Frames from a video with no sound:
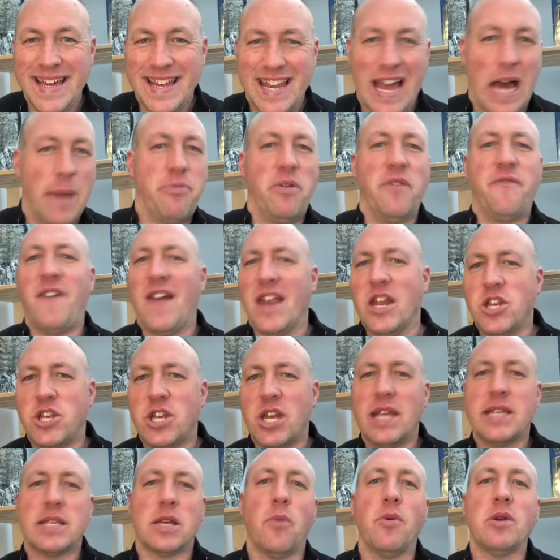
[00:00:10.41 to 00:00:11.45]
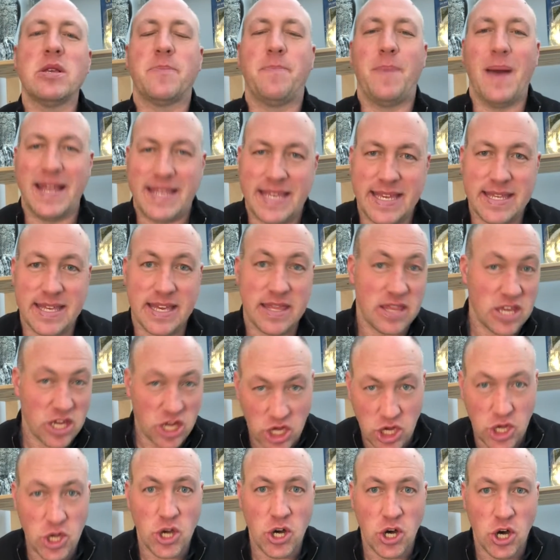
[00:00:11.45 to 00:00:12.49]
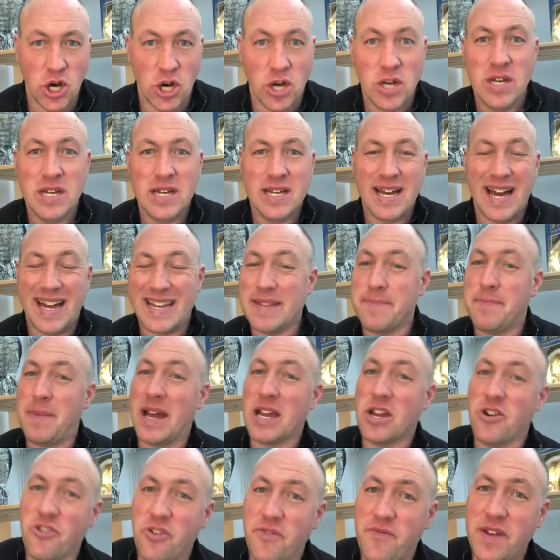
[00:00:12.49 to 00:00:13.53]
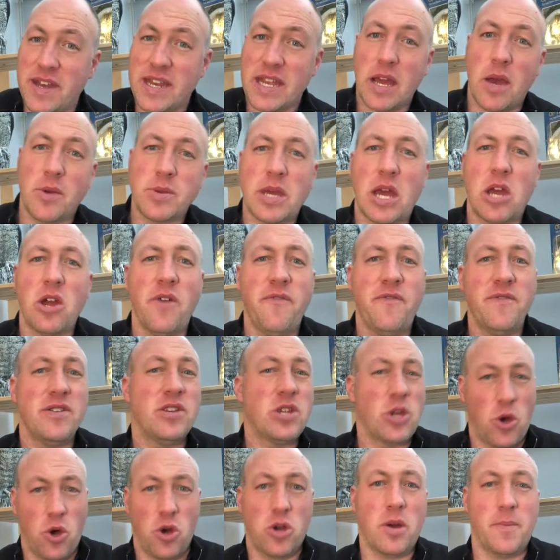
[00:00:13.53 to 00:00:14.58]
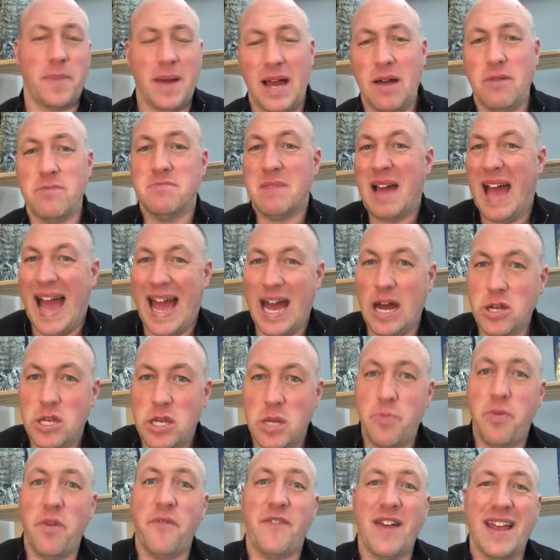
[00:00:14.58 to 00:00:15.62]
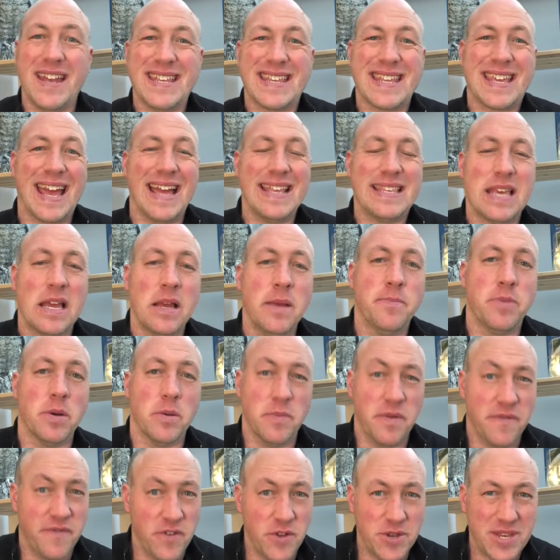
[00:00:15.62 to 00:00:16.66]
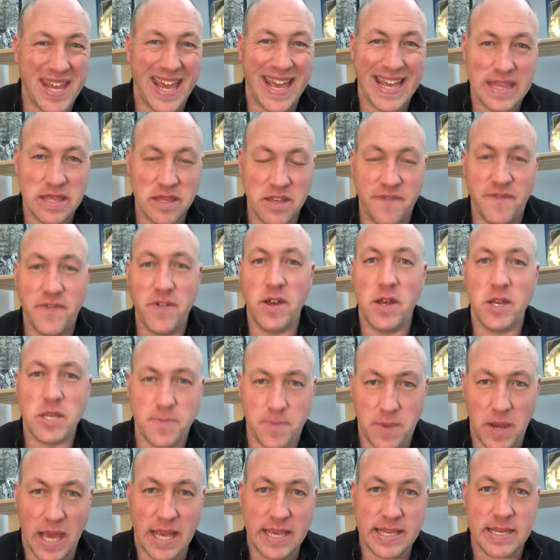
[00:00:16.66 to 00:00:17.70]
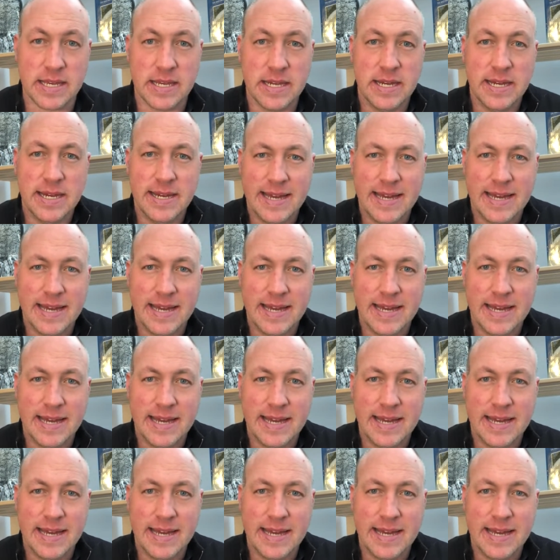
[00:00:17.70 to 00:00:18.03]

Now, prevention is always better than the cure, and in my other videos, I often talk about how to prevent getting bumblefoot in the first place.